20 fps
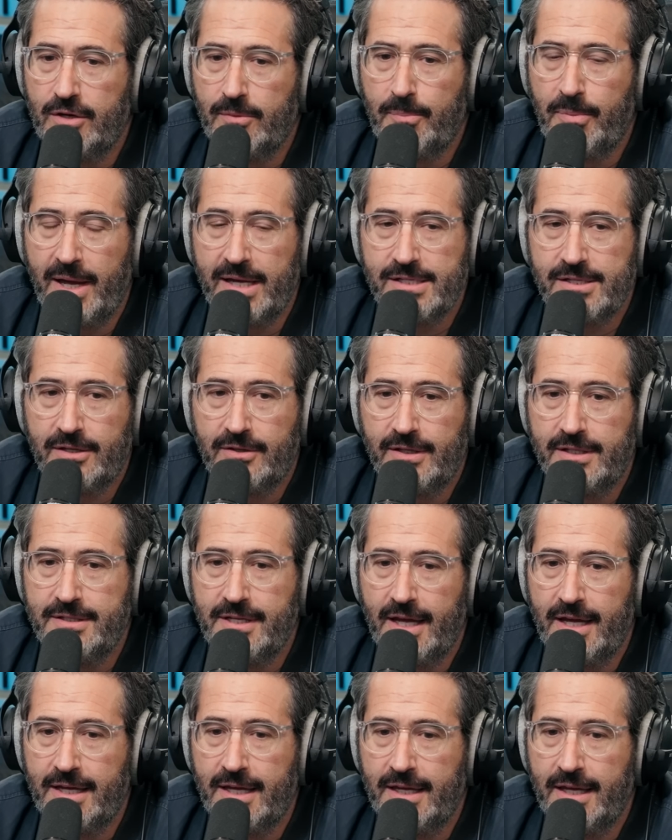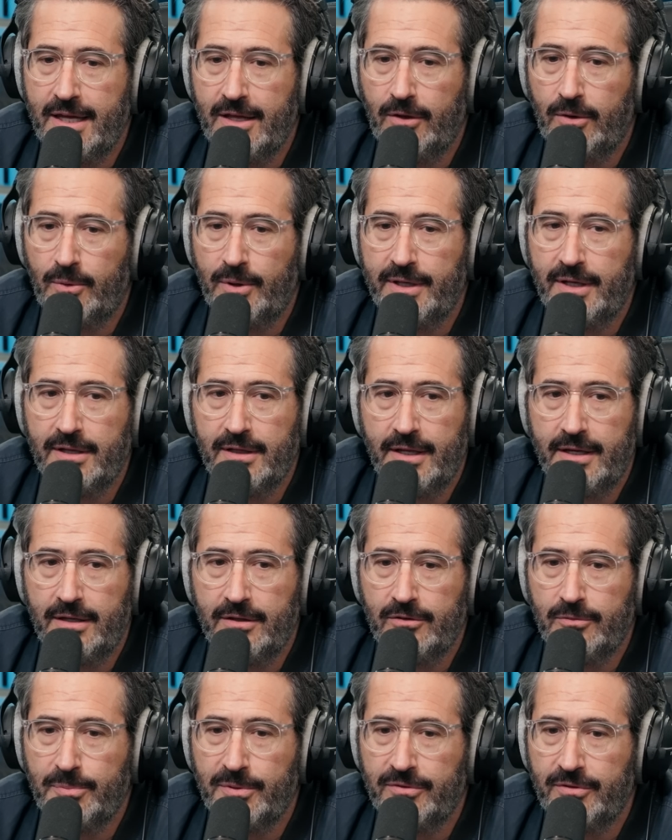you're basically taking Hillary
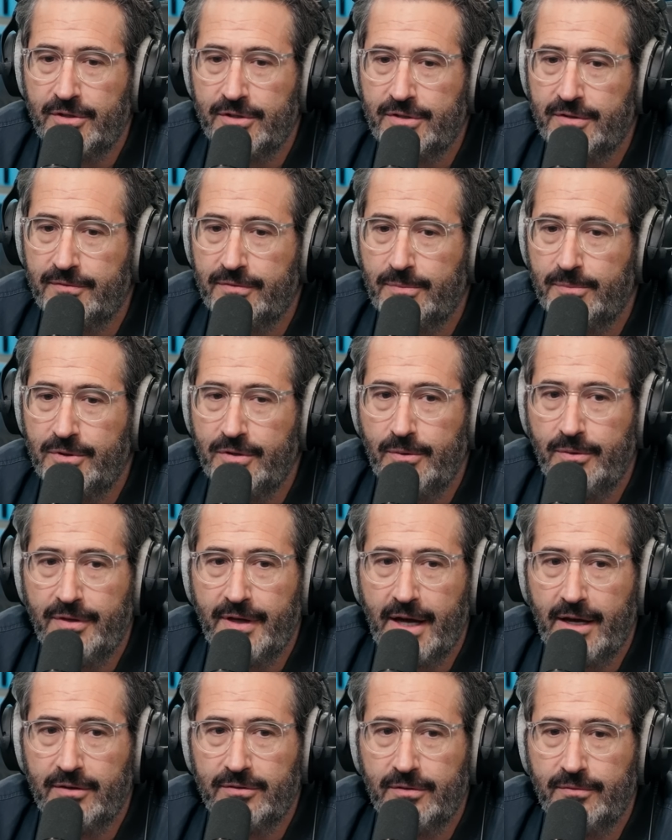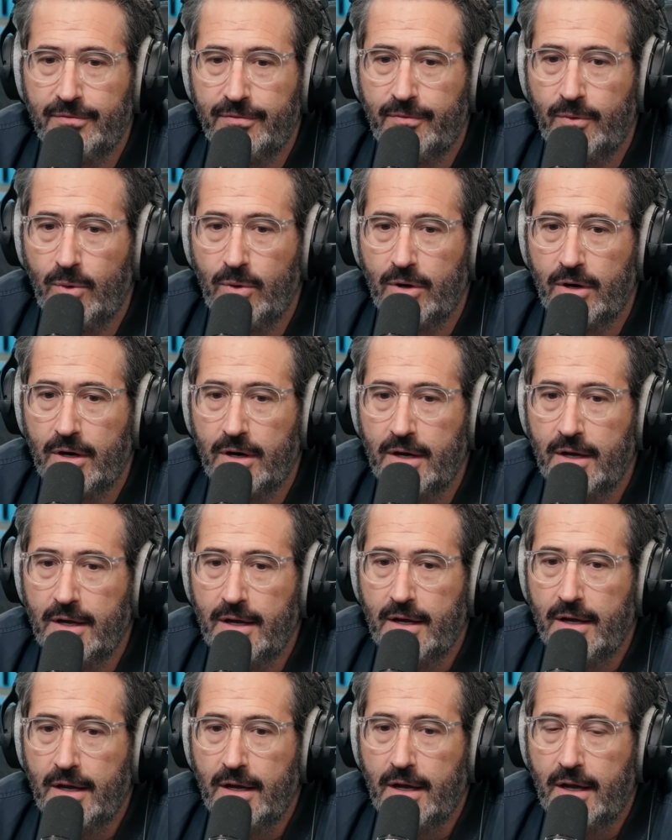Clinton's position from 2004.
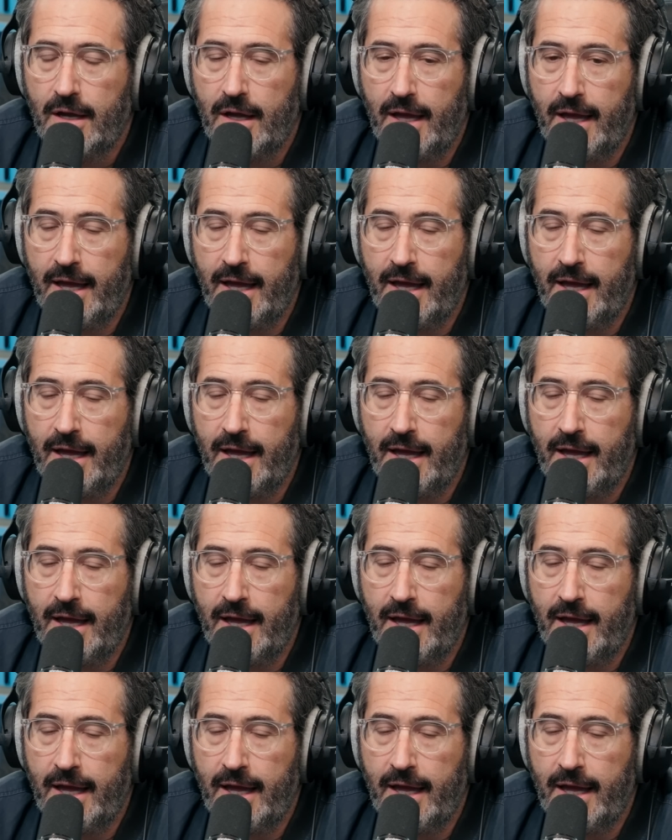Probably.